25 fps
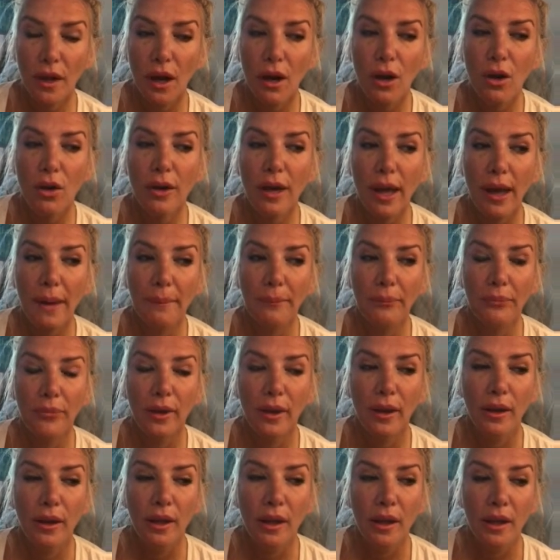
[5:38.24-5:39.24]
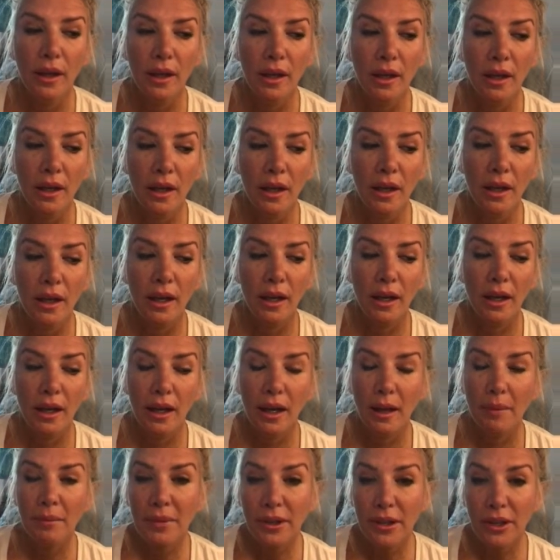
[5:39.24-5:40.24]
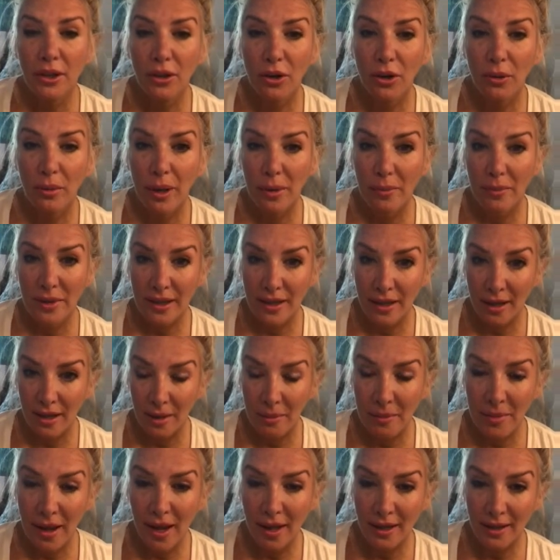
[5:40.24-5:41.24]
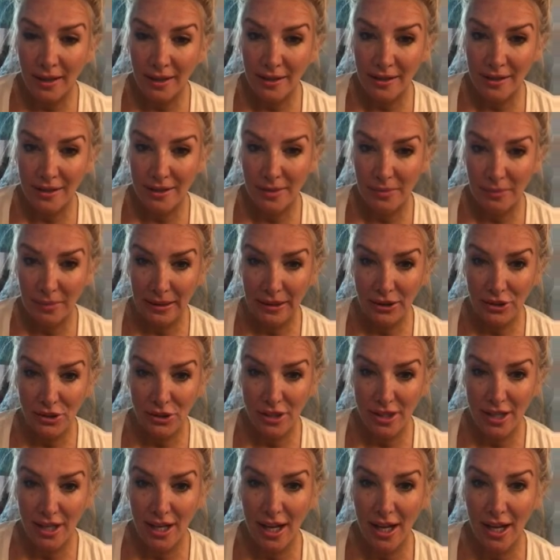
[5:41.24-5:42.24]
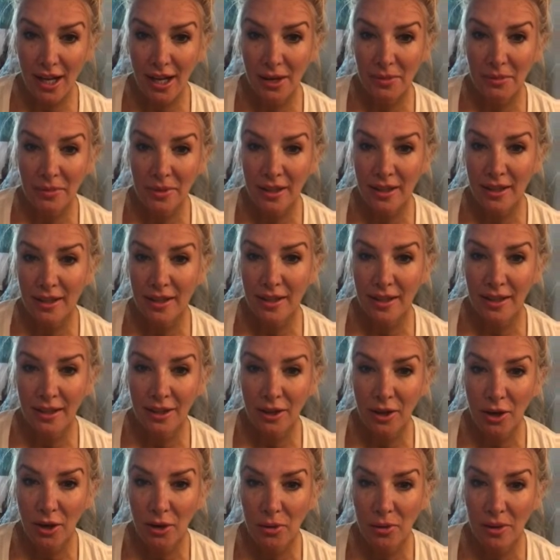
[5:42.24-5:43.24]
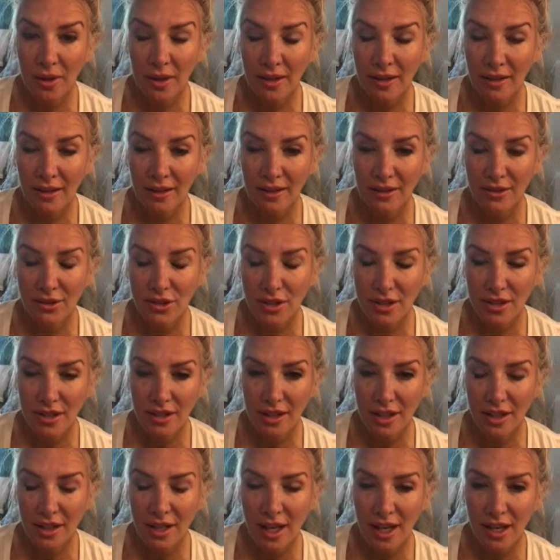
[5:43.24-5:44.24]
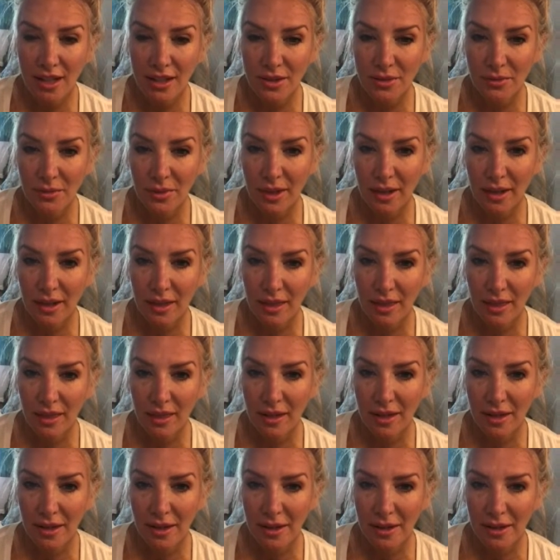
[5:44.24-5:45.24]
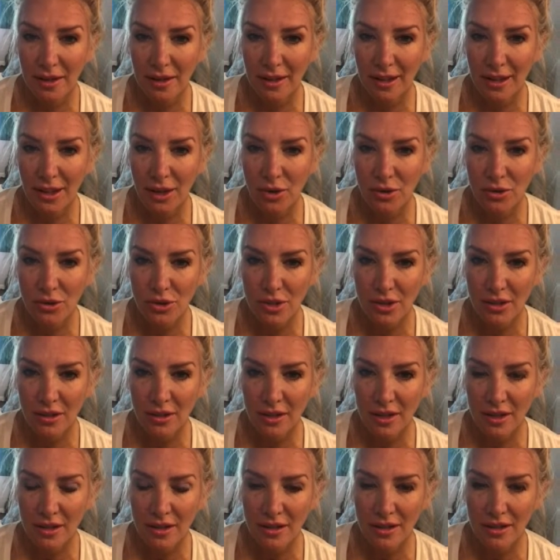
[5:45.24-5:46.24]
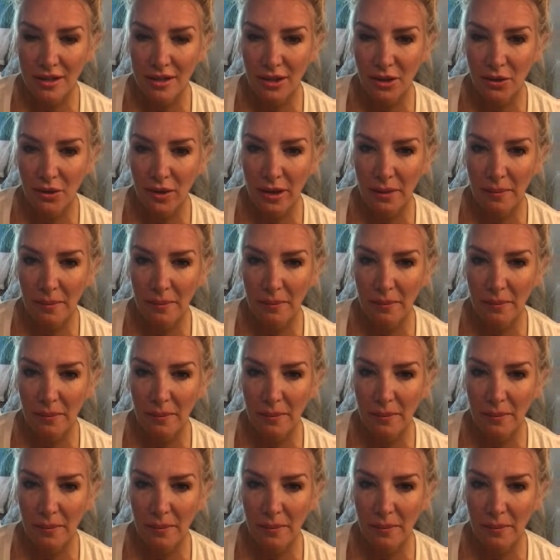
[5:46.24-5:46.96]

Okay. I'm going to go about my day. I'm heading to the beach today. I'm going to go and just connect with the ocean because it's a great